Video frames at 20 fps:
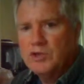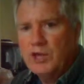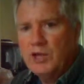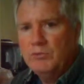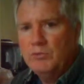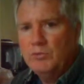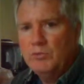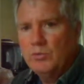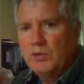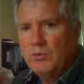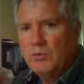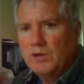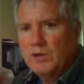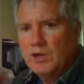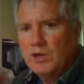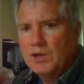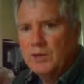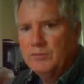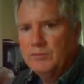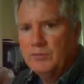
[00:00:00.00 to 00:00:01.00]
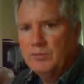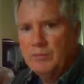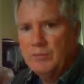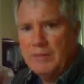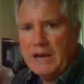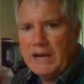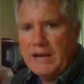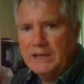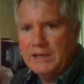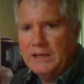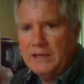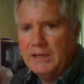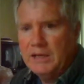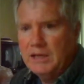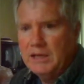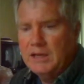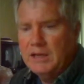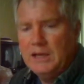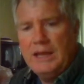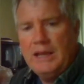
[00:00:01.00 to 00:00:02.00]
shapes when it comes to bonding